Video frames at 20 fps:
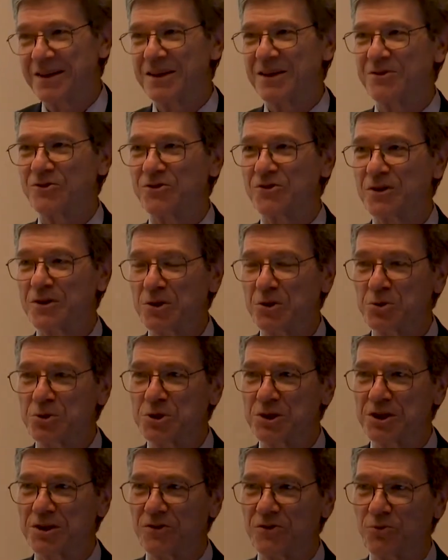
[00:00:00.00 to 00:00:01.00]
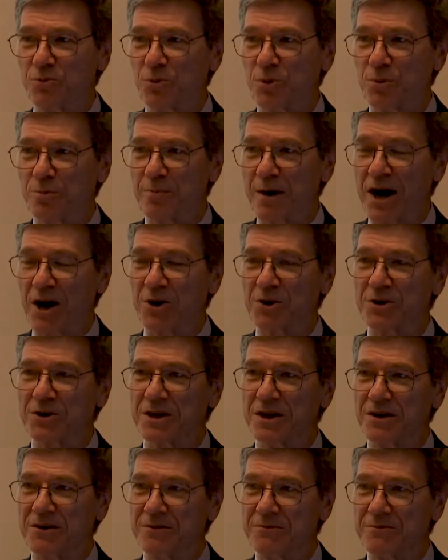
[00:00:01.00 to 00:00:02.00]
solutions were part
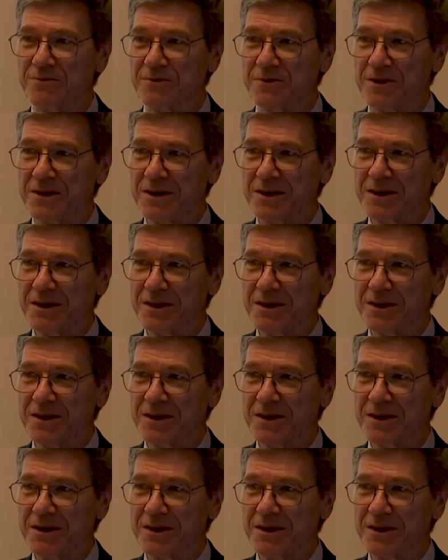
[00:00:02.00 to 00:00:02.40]
of